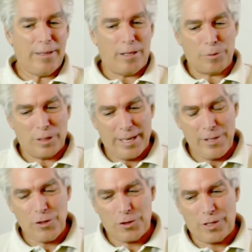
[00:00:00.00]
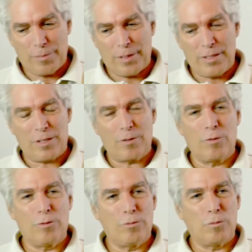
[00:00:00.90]
A relationship is a
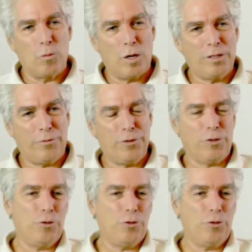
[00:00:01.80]
wonderful